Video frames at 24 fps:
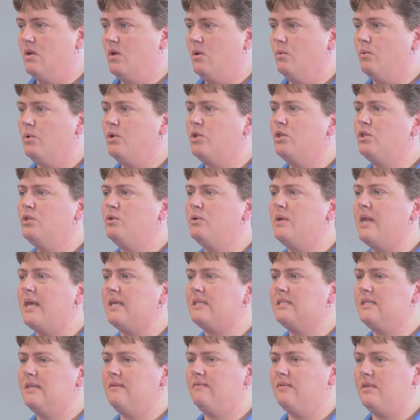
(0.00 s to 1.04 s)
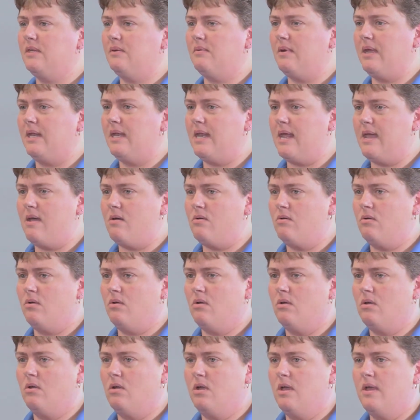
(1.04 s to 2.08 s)
We're going to do an activity right now
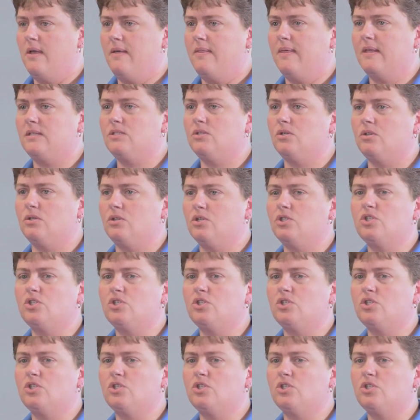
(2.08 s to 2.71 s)
that's going to